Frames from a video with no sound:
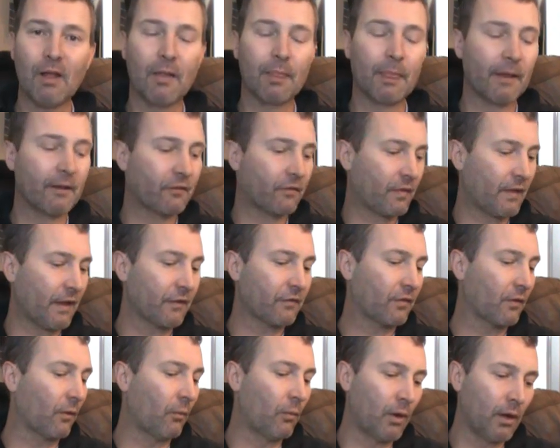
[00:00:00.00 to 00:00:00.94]
That's
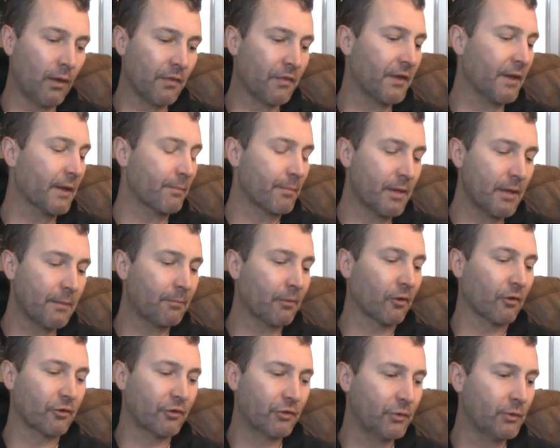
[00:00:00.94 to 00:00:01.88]
that's the one thing.
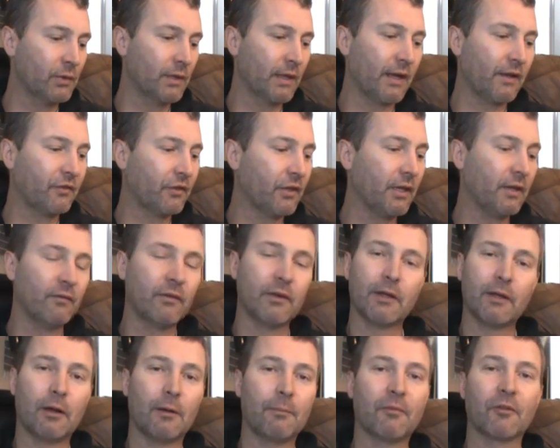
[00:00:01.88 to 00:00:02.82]
People are too lazy even
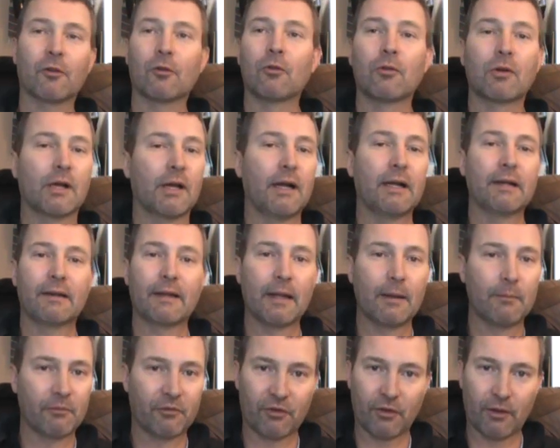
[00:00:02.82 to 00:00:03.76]
to help their own
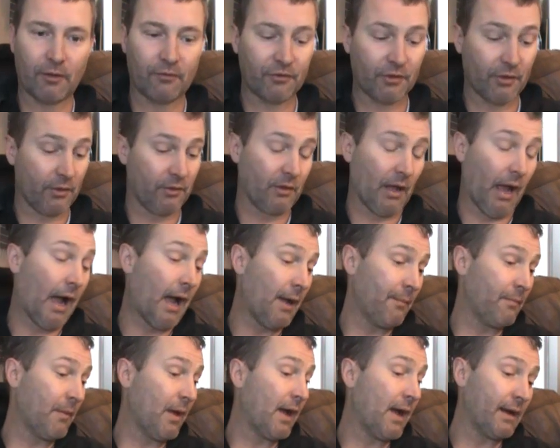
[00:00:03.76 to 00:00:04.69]
goddamn selves. And
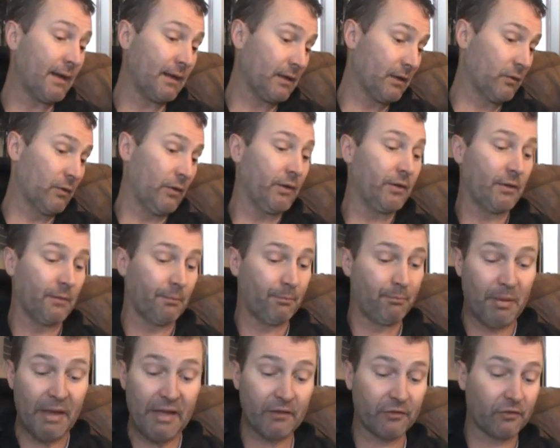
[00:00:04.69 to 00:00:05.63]
I'm not going to
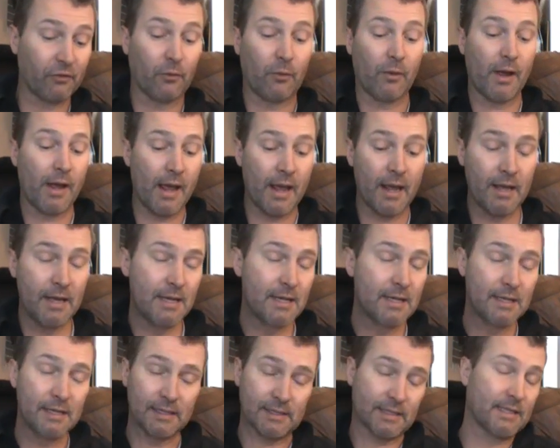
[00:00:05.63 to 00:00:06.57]
piss away
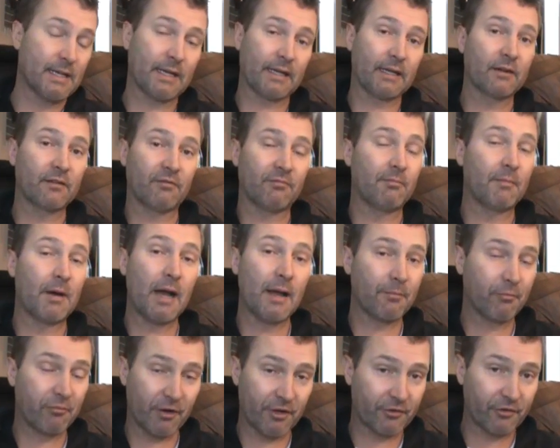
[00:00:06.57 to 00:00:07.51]
a second of
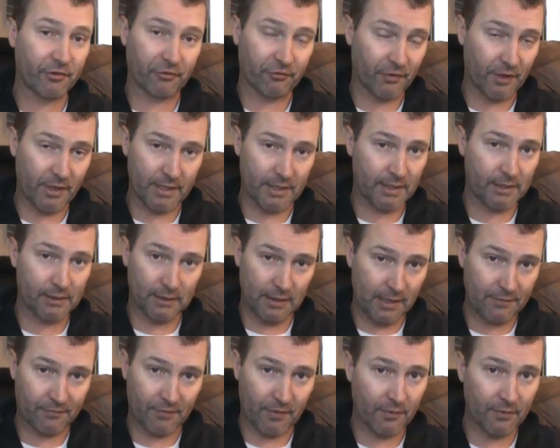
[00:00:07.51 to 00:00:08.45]
my precious finite
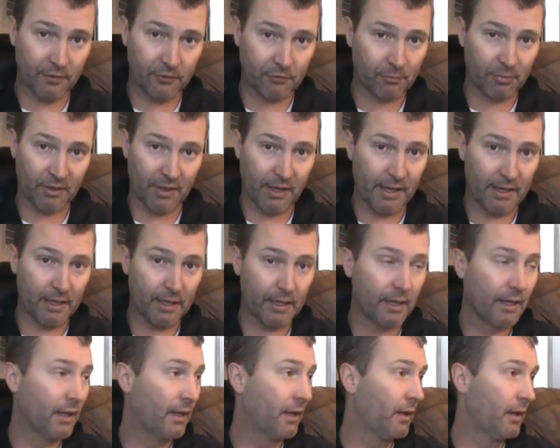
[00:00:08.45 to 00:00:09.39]
life on this
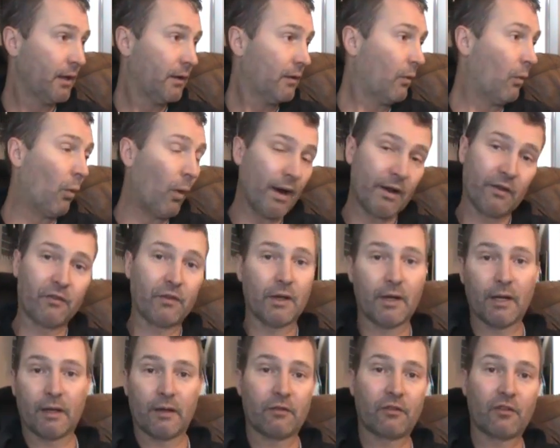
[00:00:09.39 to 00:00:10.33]
planet
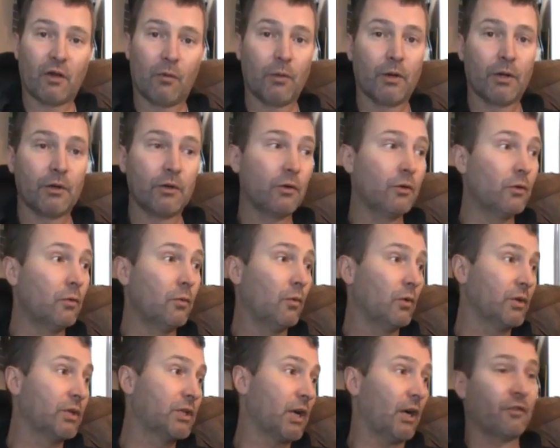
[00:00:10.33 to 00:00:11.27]
wasting it on someone
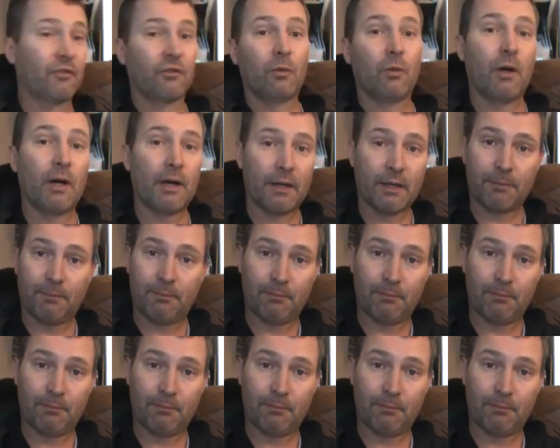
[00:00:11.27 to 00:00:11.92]
who doesn't want